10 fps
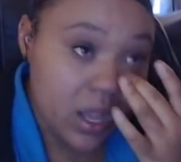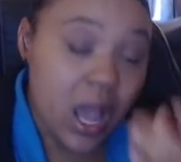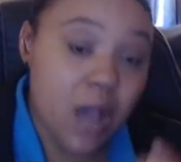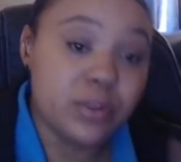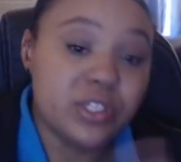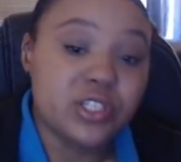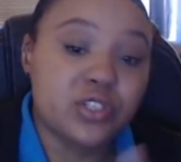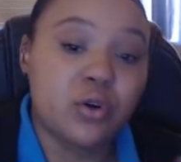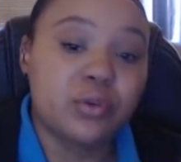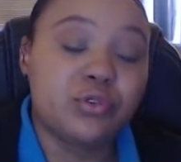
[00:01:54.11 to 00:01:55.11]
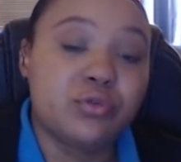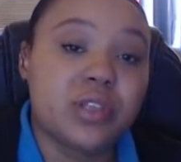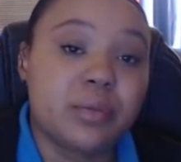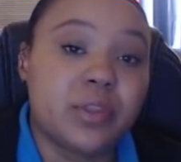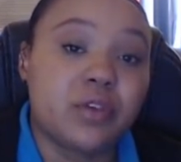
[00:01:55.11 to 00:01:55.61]
I was just going through
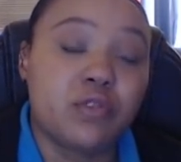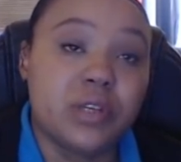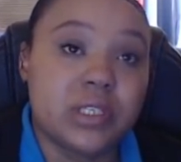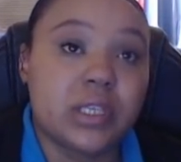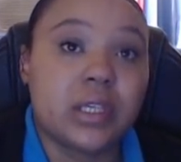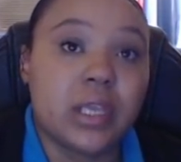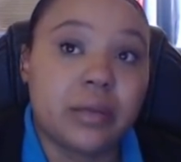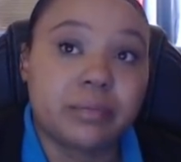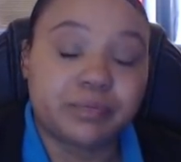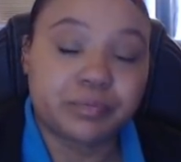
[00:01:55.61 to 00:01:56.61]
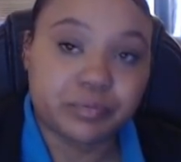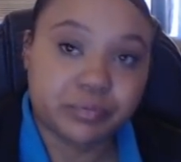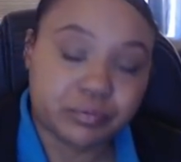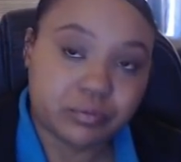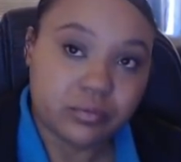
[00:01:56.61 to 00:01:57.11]
something recently,
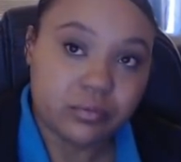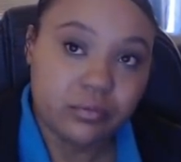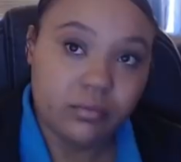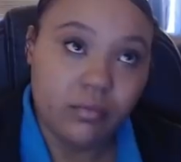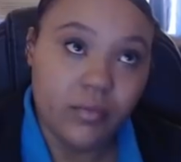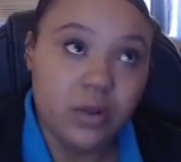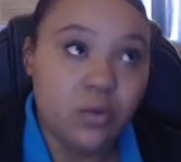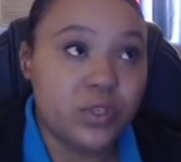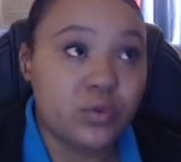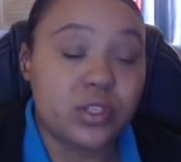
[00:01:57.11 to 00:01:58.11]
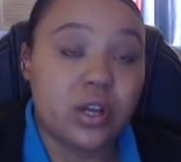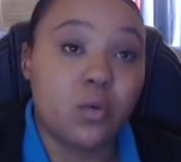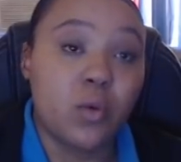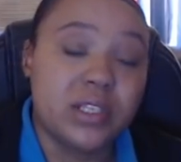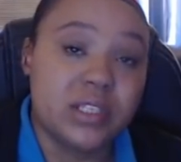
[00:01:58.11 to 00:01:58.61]
which was on a
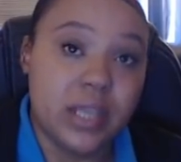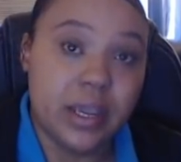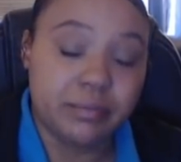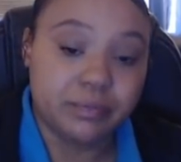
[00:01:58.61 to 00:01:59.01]
Wednesday,